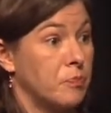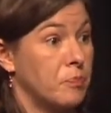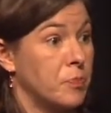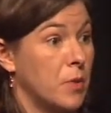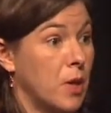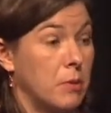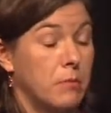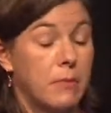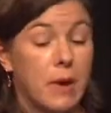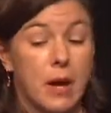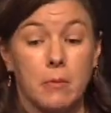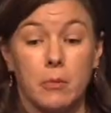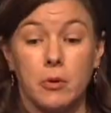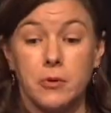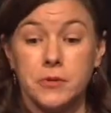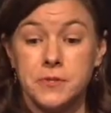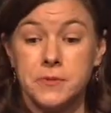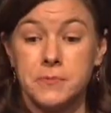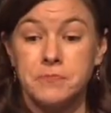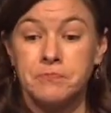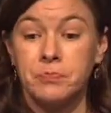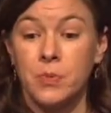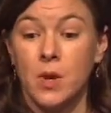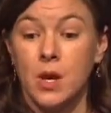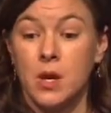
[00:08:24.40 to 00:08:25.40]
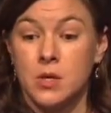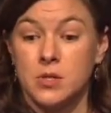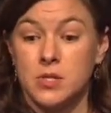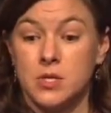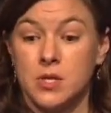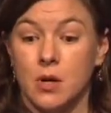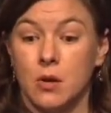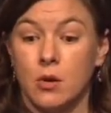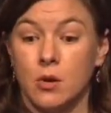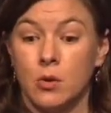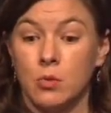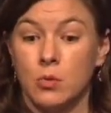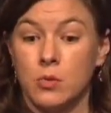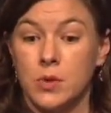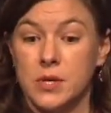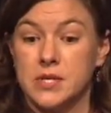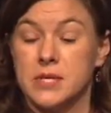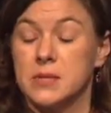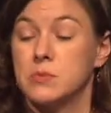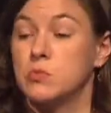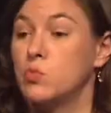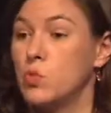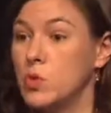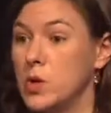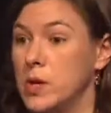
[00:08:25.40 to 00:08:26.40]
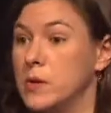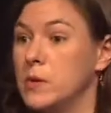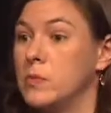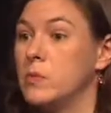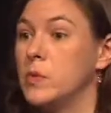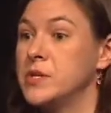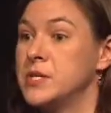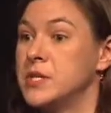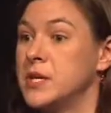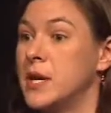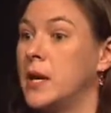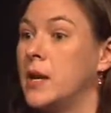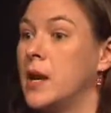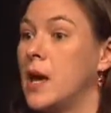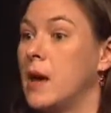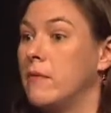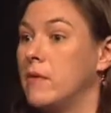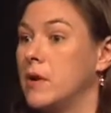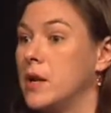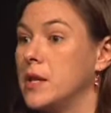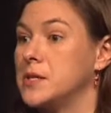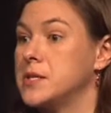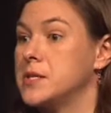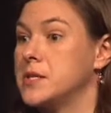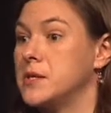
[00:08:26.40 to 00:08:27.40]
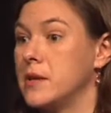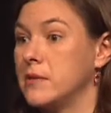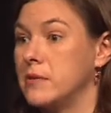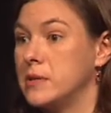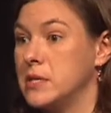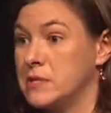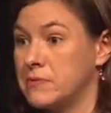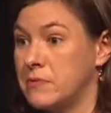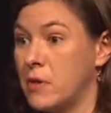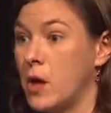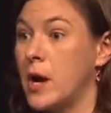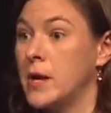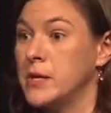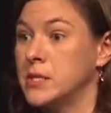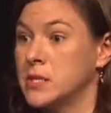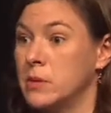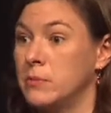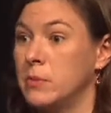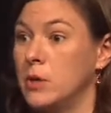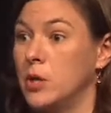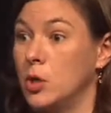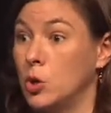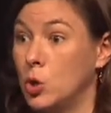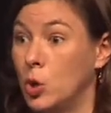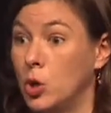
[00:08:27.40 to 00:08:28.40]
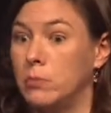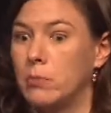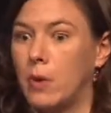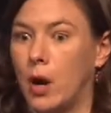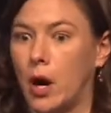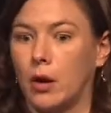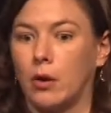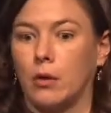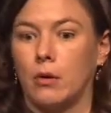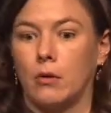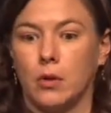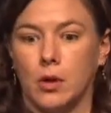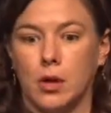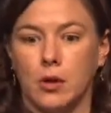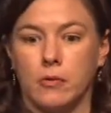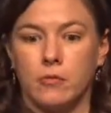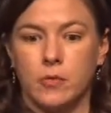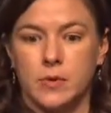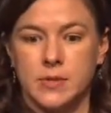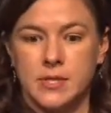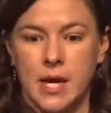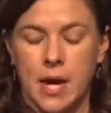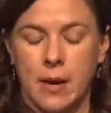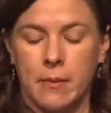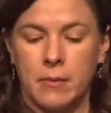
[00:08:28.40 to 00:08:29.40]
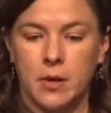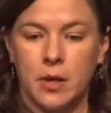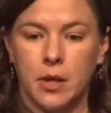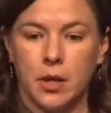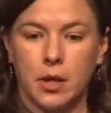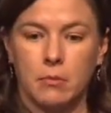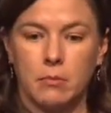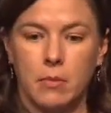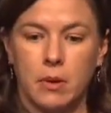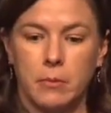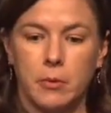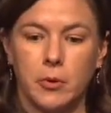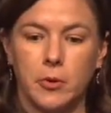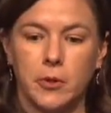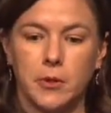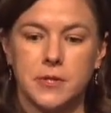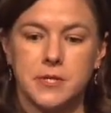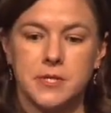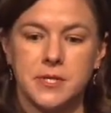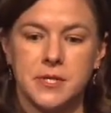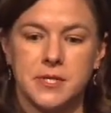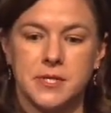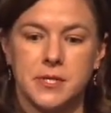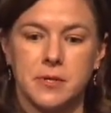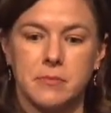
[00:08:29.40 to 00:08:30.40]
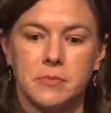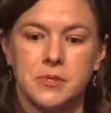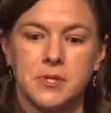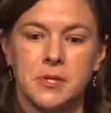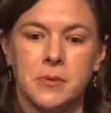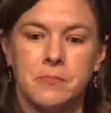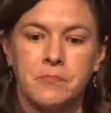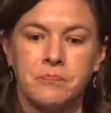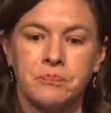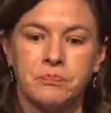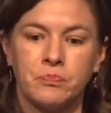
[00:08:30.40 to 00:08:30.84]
in mammals. So this is, once again, evidence that these flies can be a good model of what's happening in mammalian systems.